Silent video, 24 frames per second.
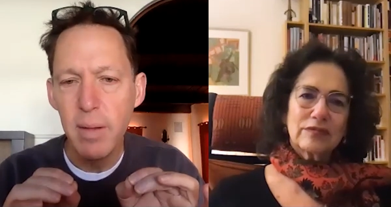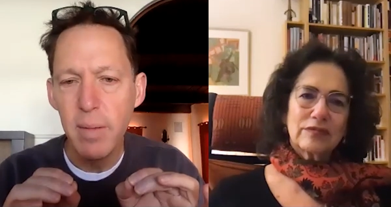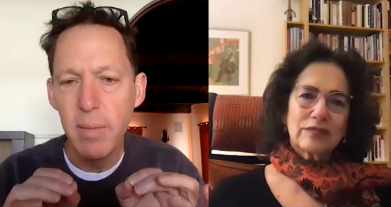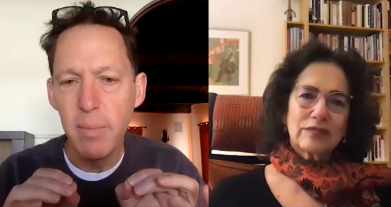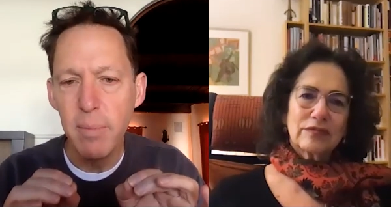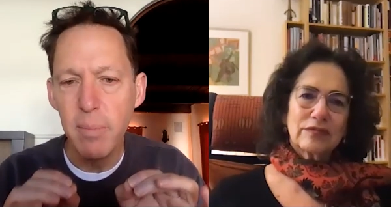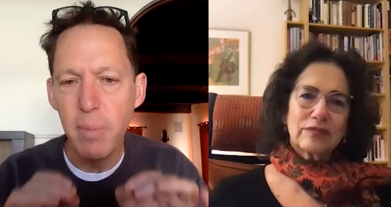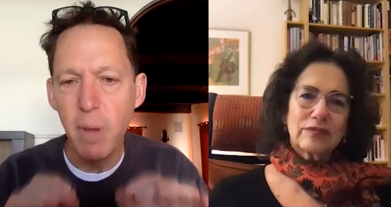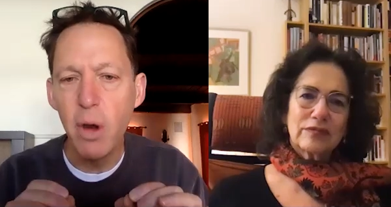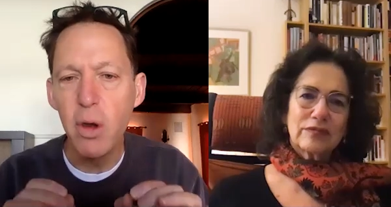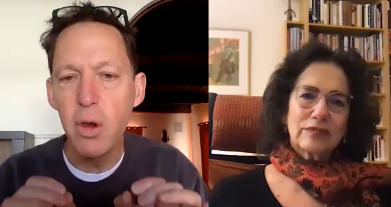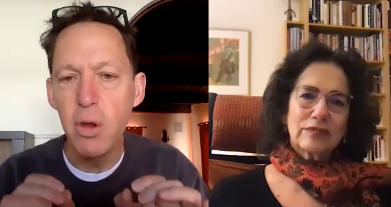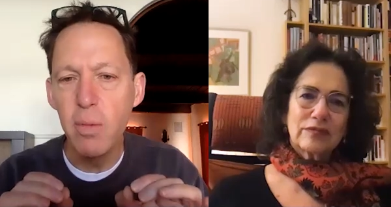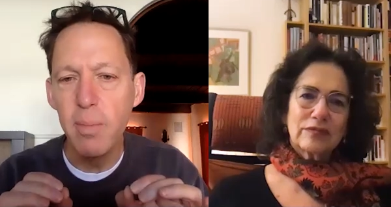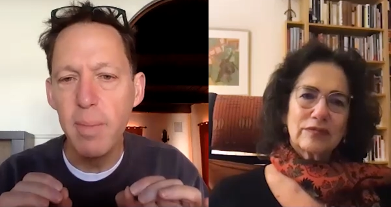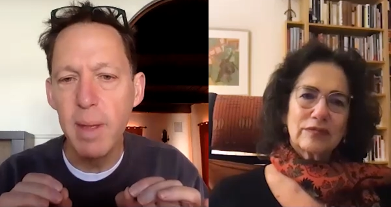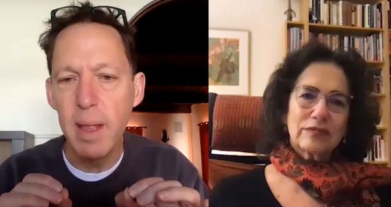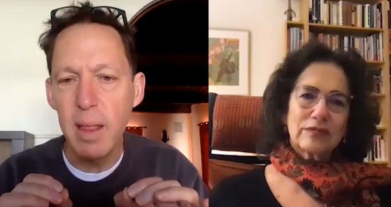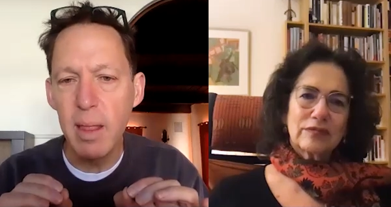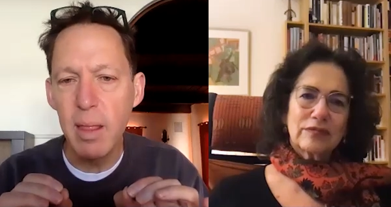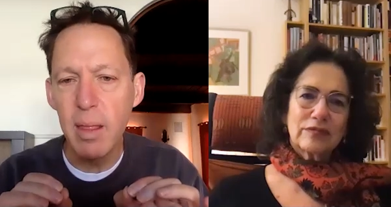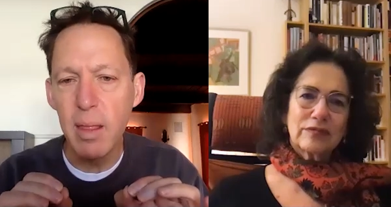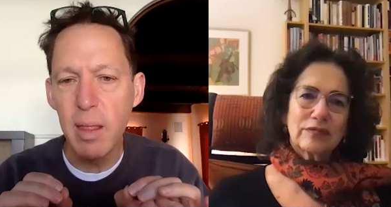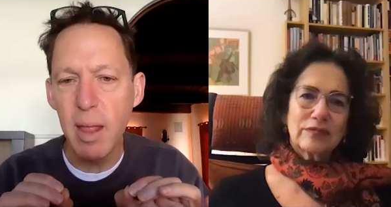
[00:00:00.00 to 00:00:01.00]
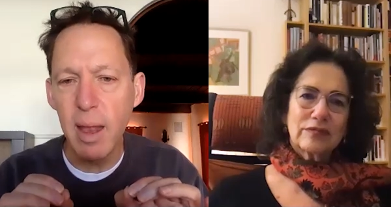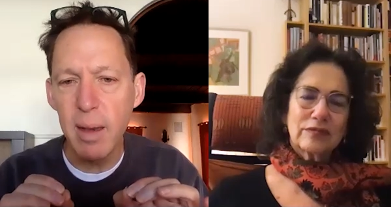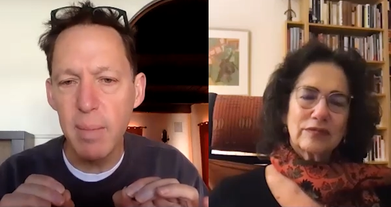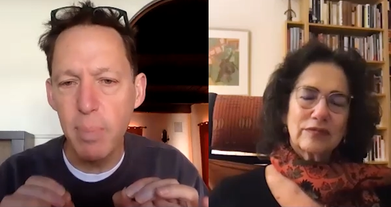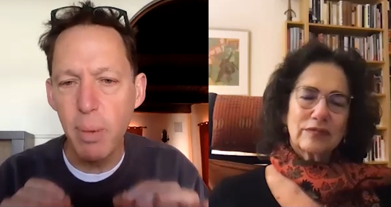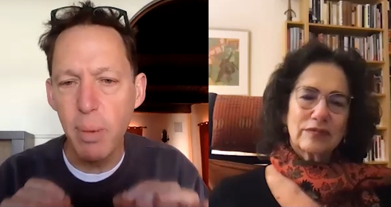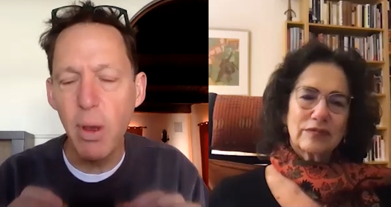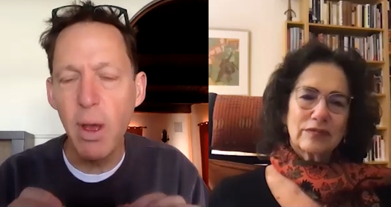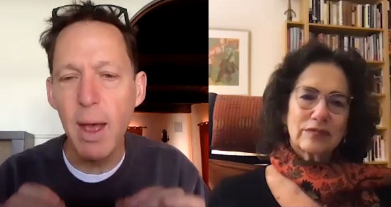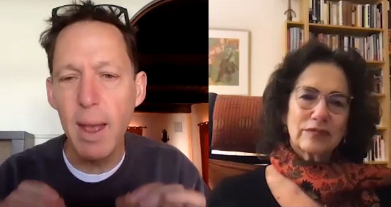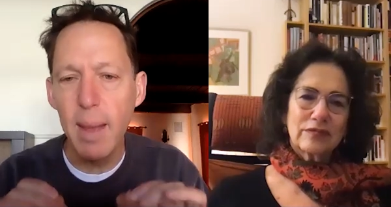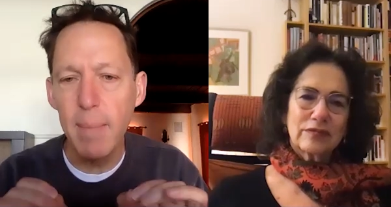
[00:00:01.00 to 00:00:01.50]
Speaker 1: monuments that
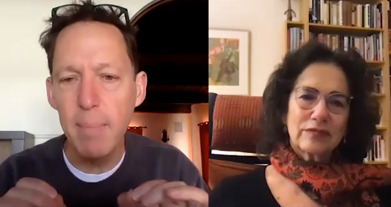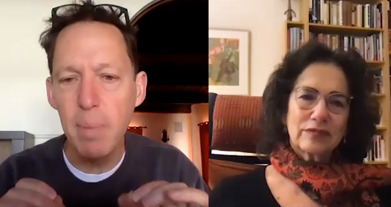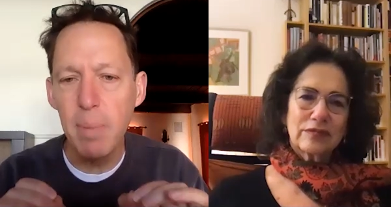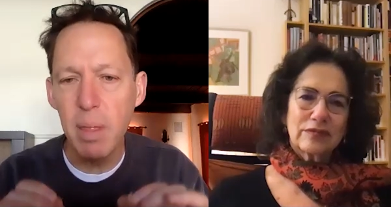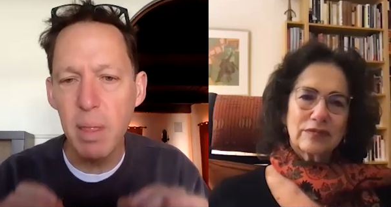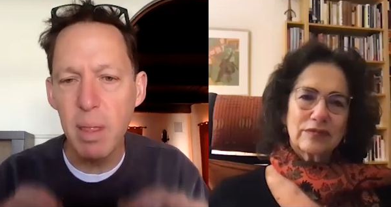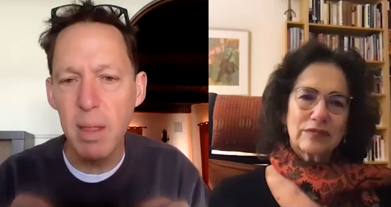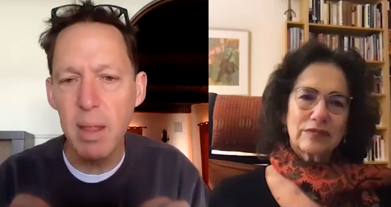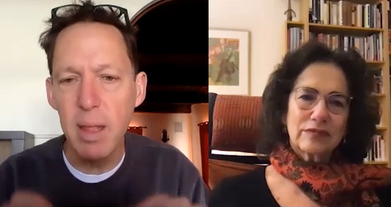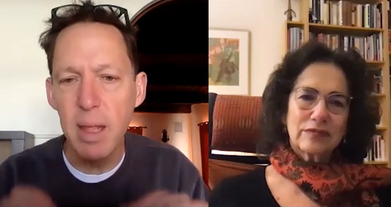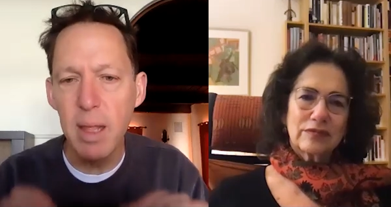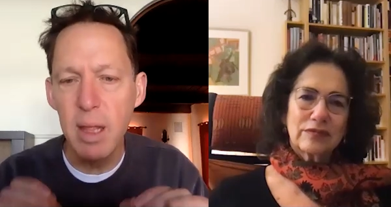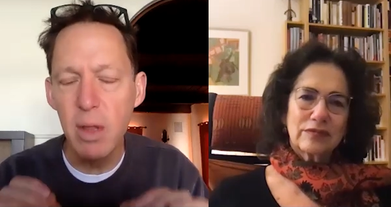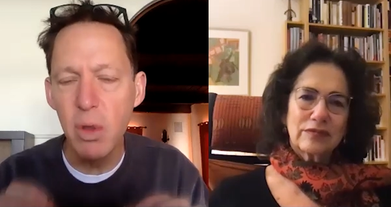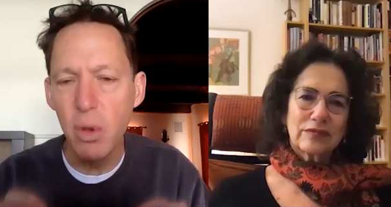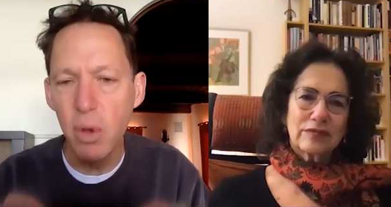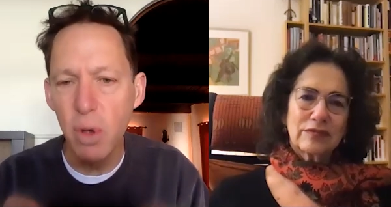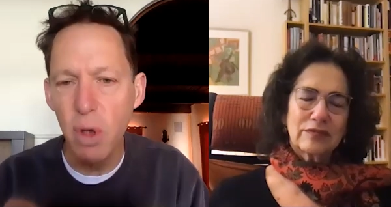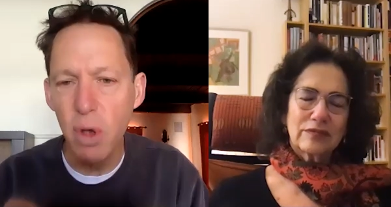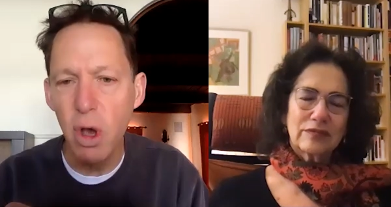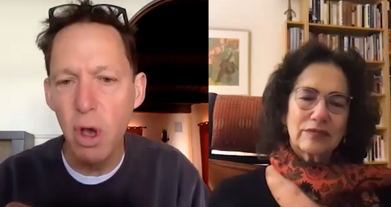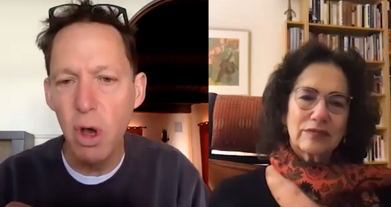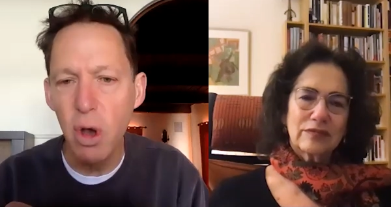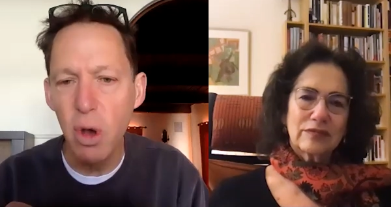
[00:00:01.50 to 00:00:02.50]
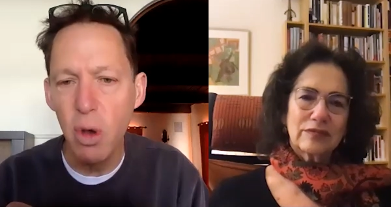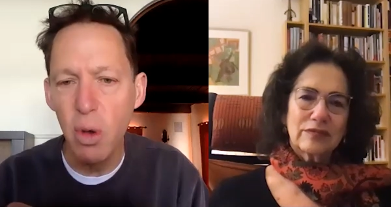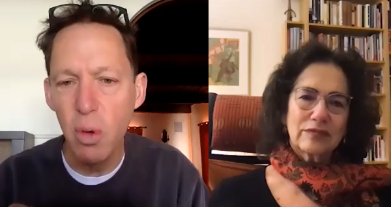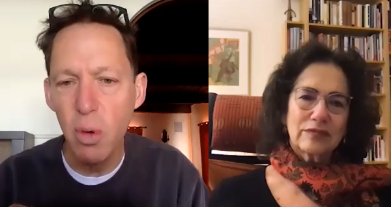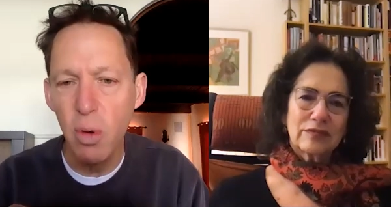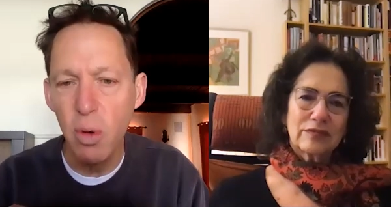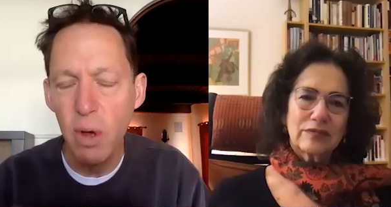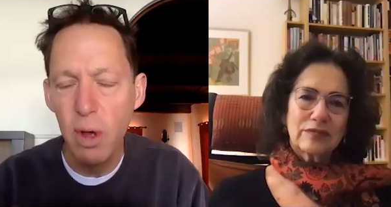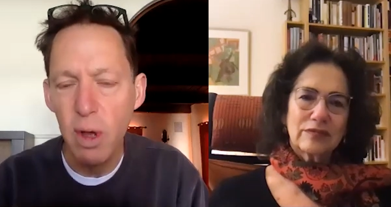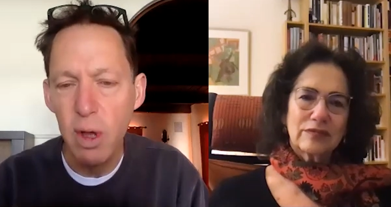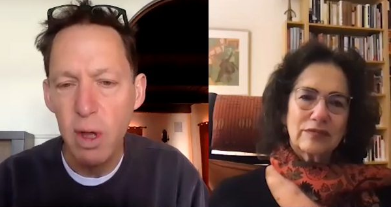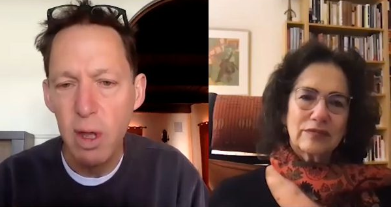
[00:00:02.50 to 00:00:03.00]
perhaps need to
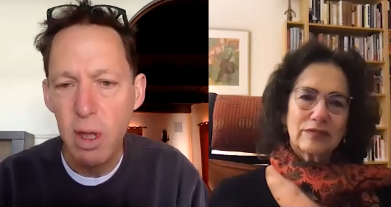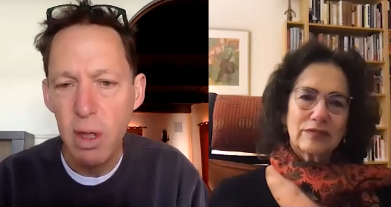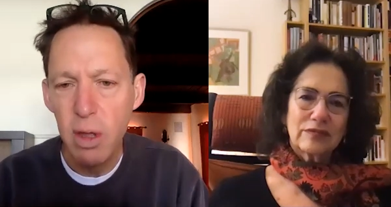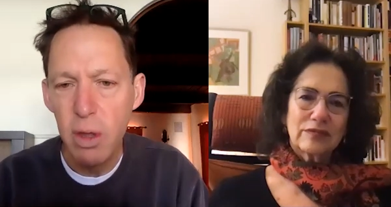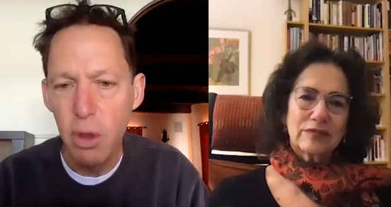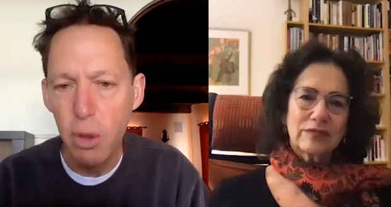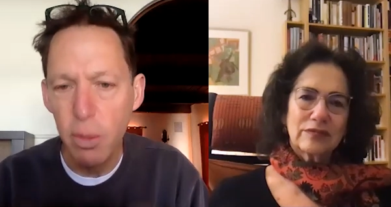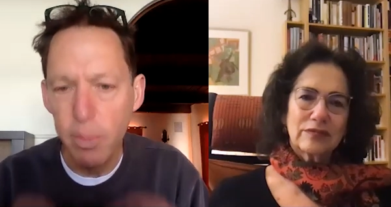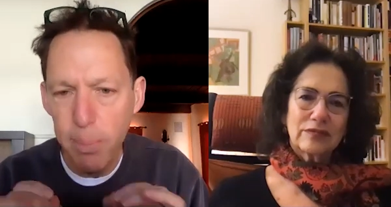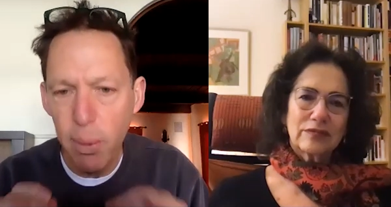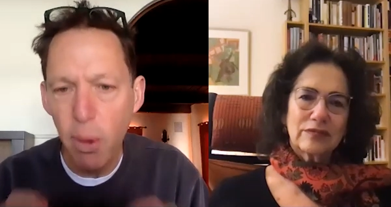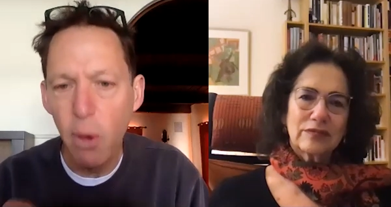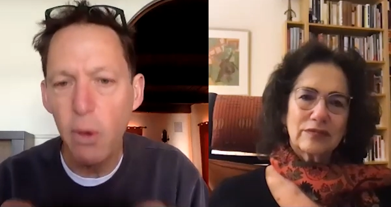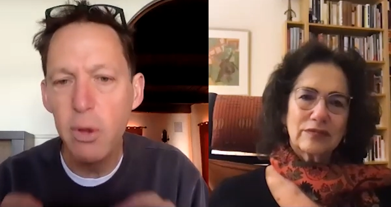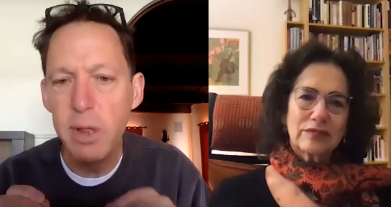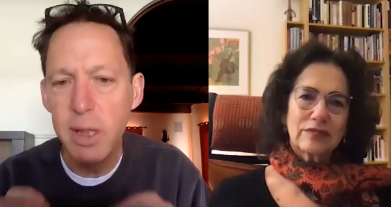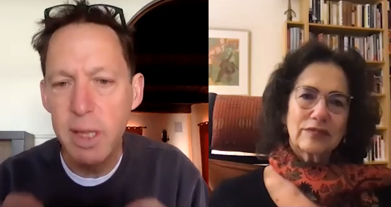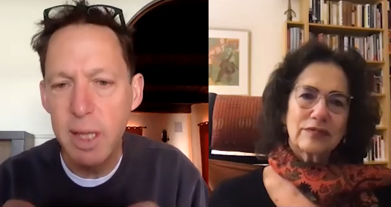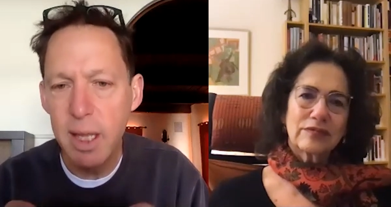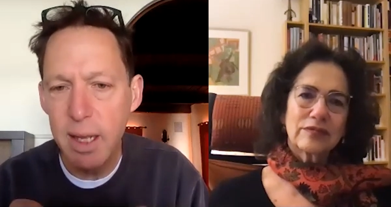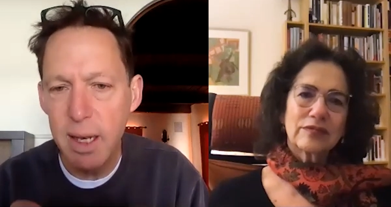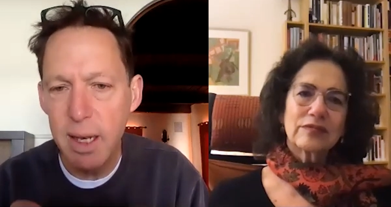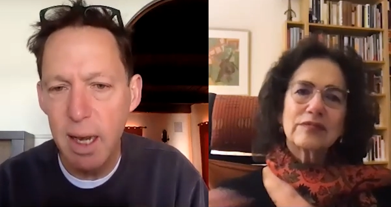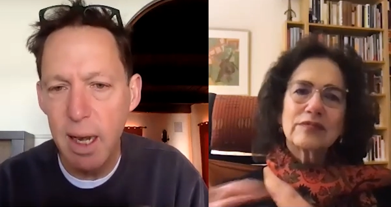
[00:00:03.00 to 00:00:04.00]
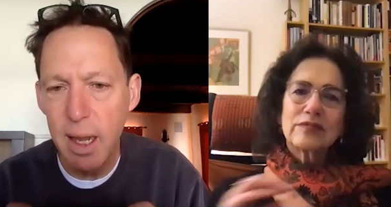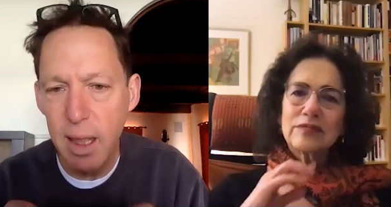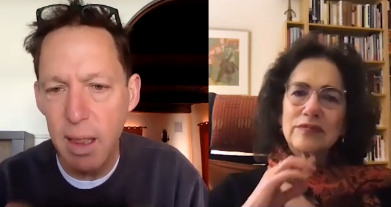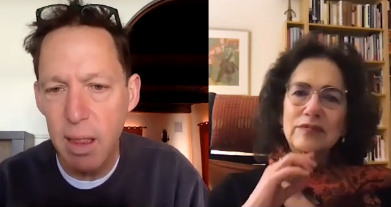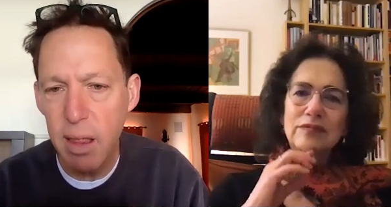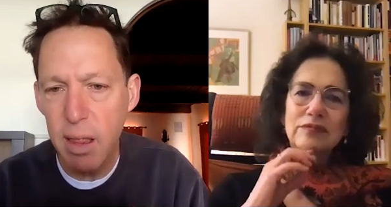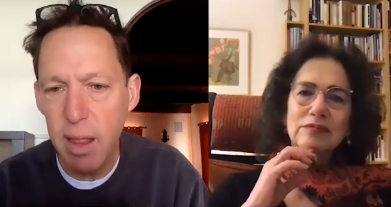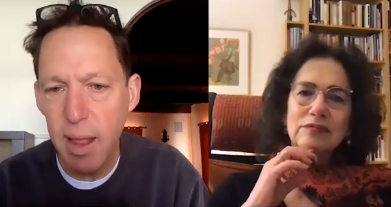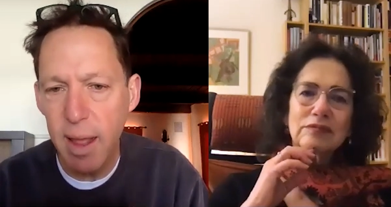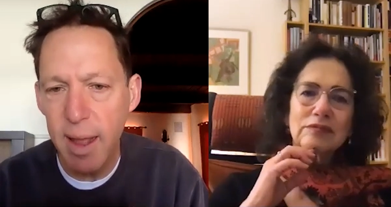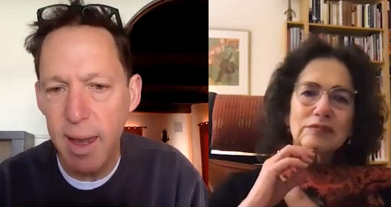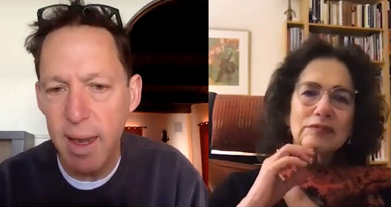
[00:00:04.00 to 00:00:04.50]
go, you pointedly
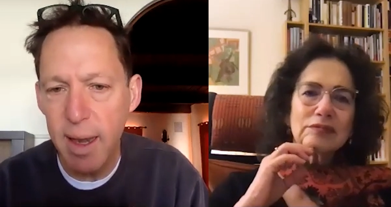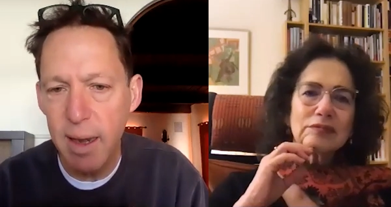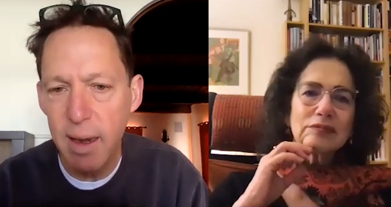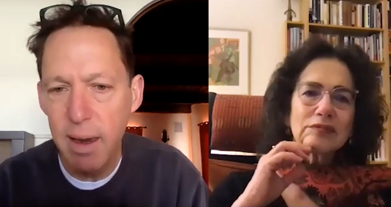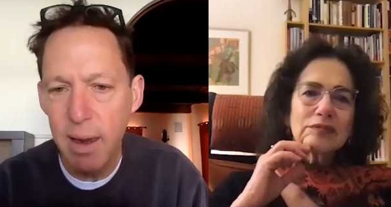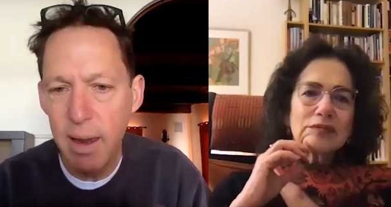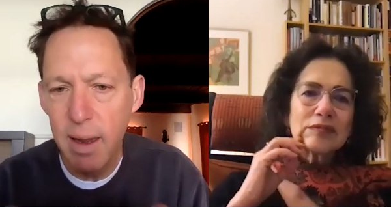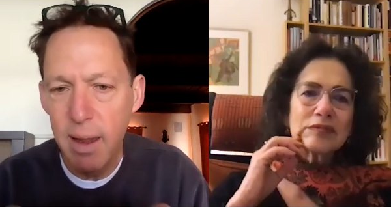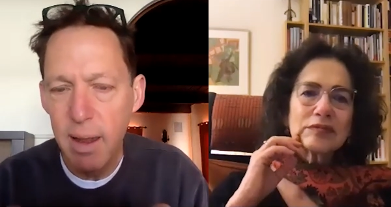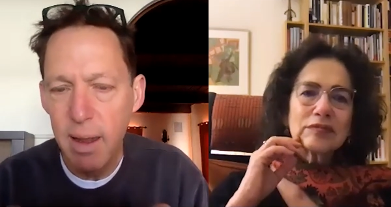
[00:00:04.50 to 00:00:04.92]
said,